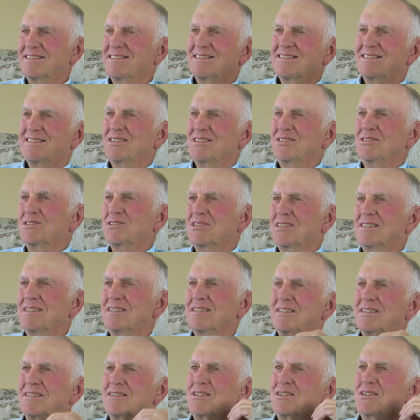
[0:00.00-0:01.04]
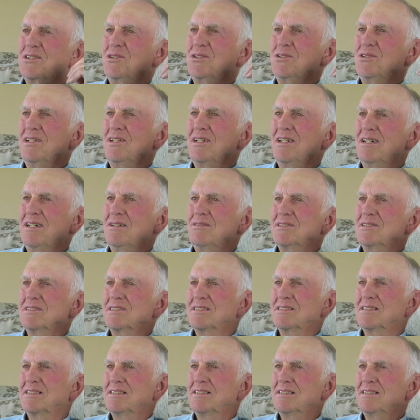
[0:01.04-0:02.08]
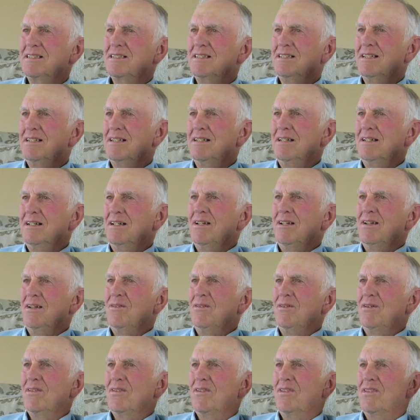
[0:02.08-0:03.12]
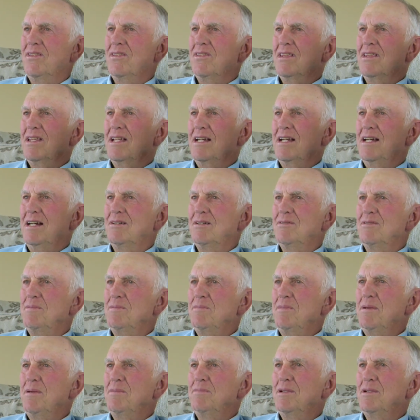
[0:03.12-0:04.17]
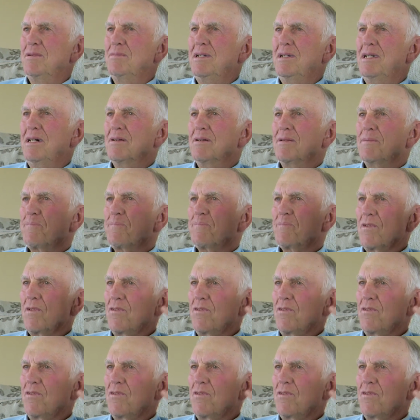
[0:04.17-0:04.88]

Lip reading: through school, one thing I remember about